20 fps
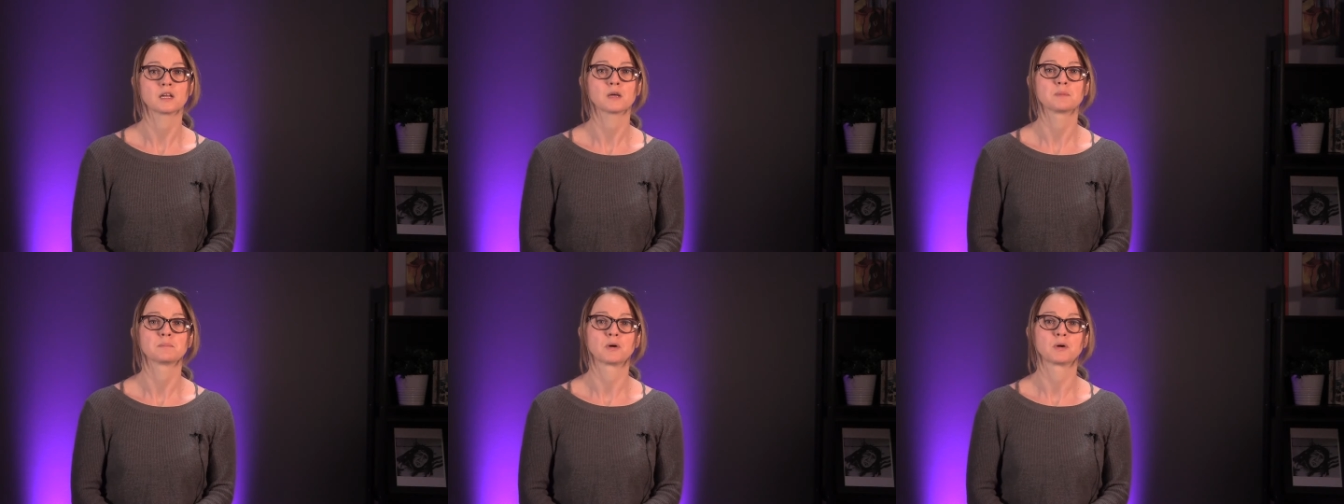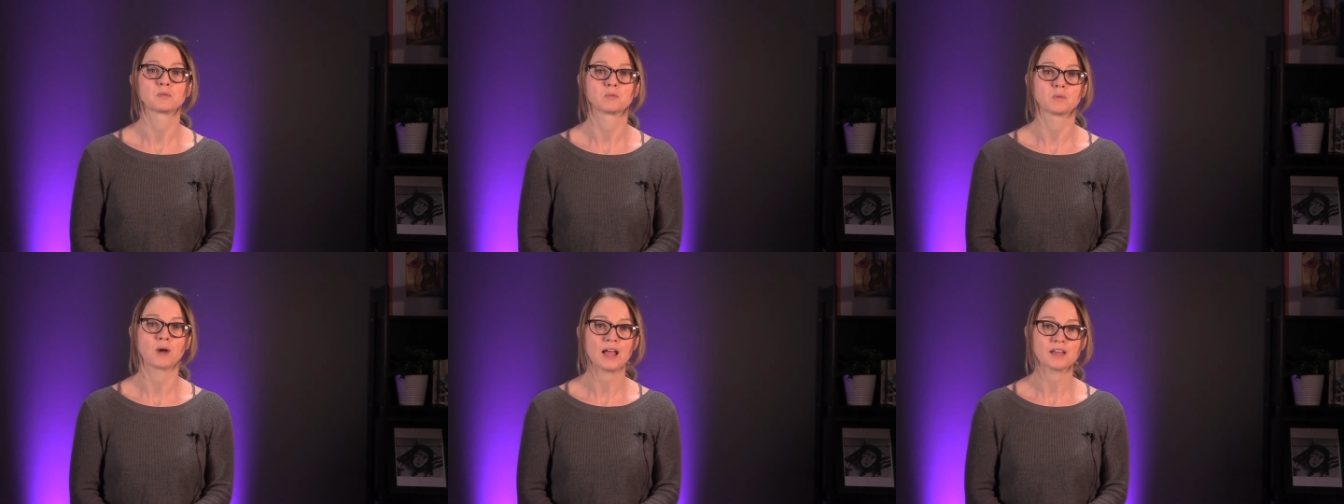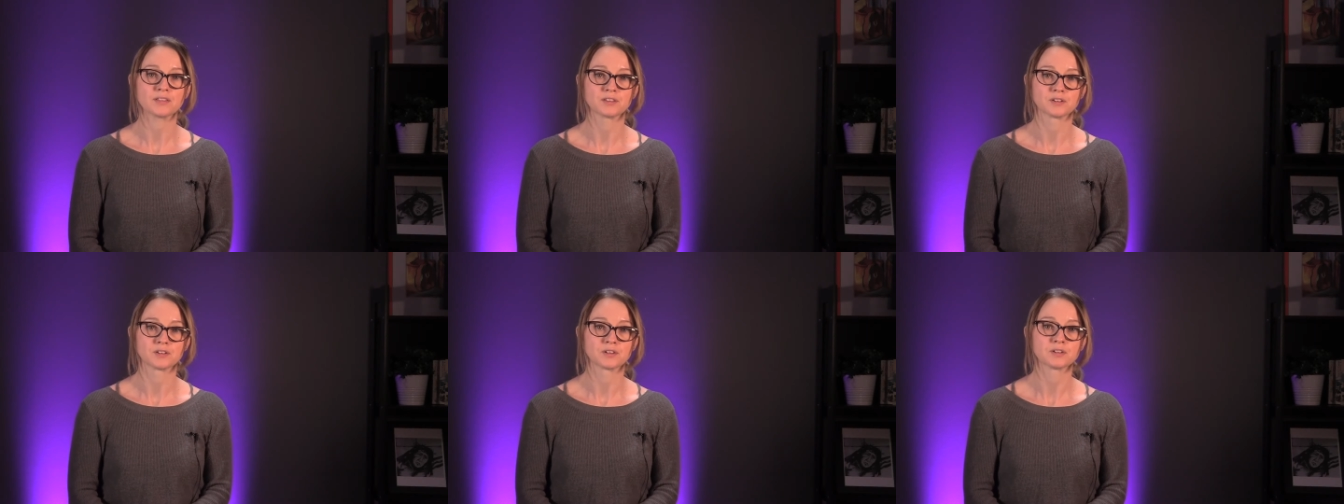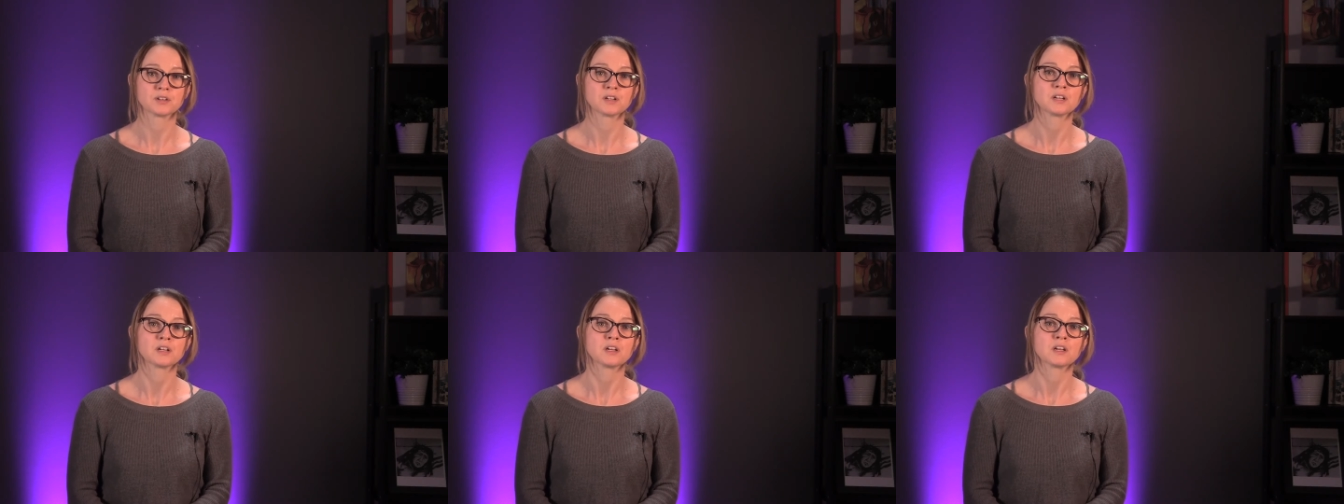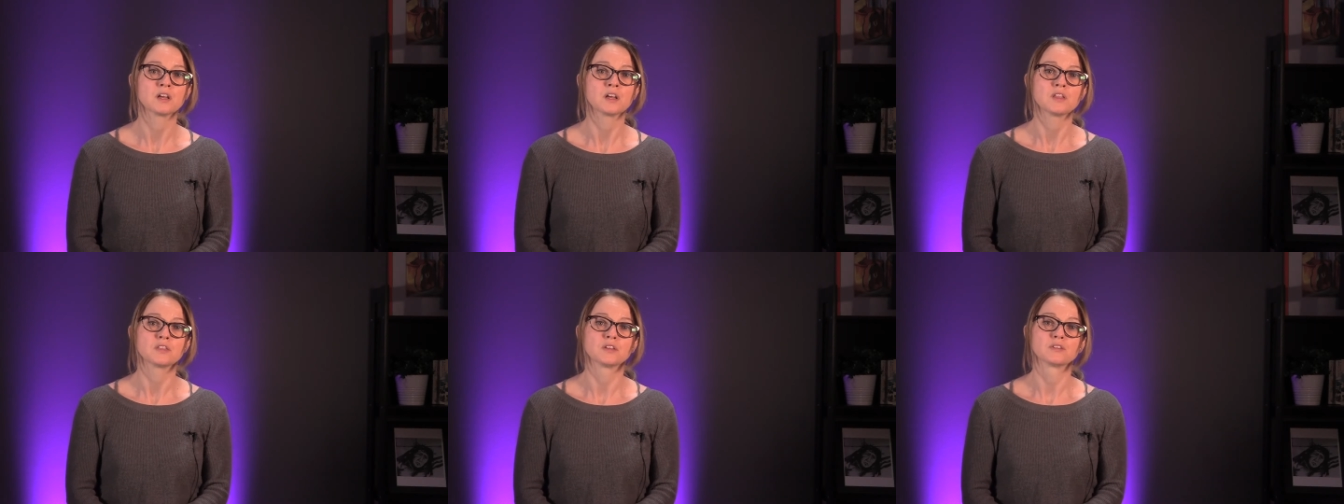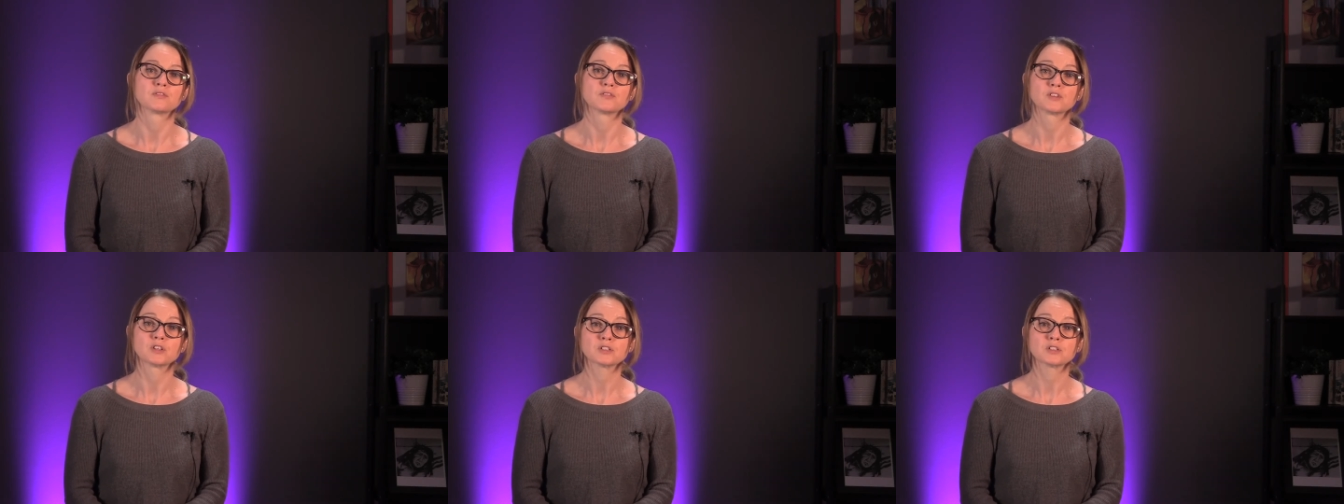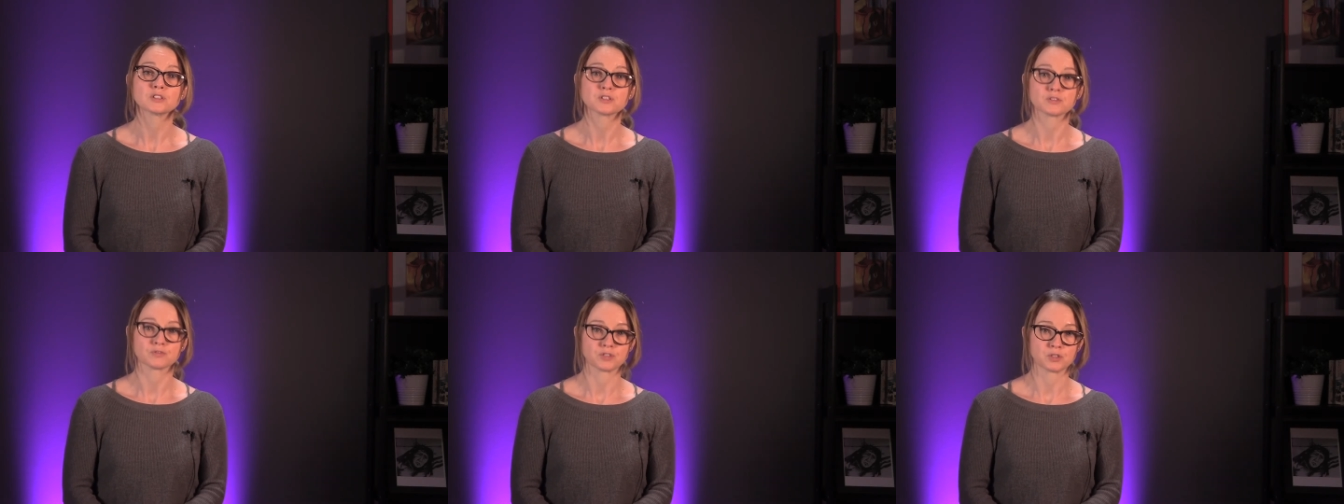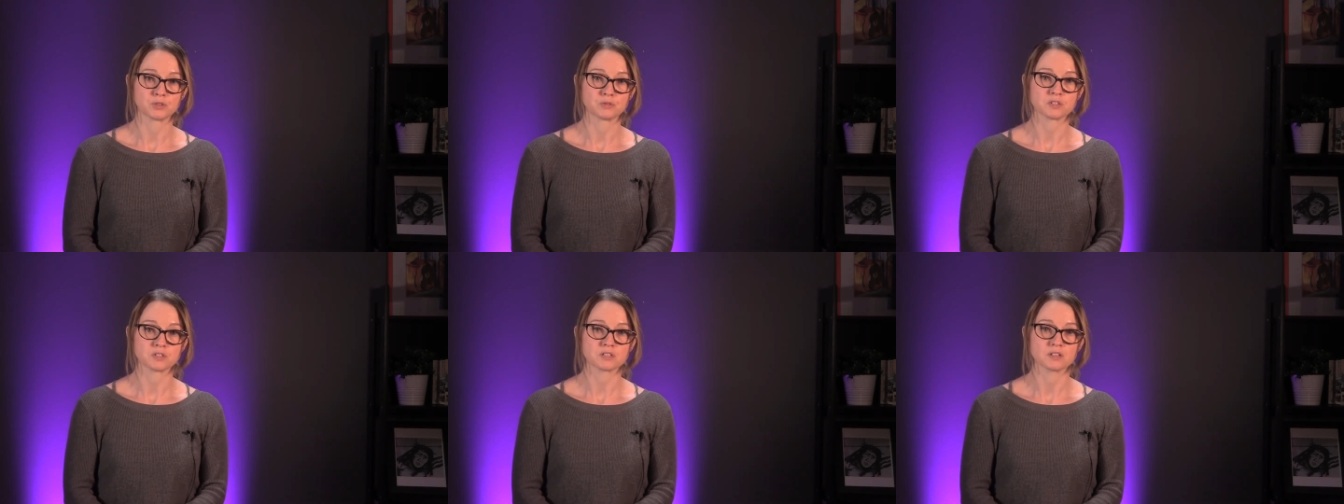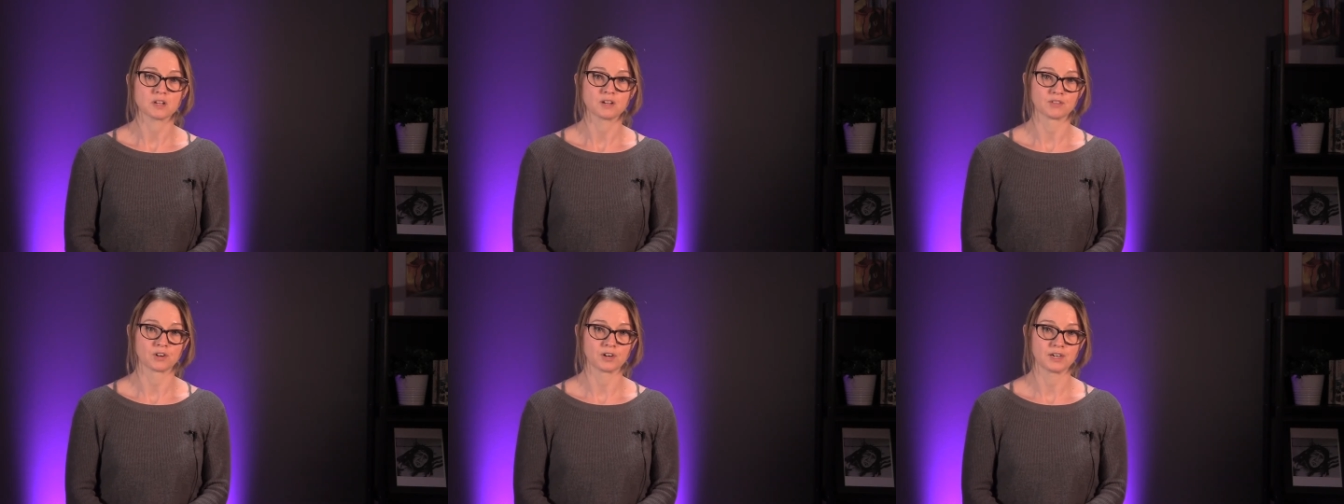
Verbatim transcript: but rather the first fruits of our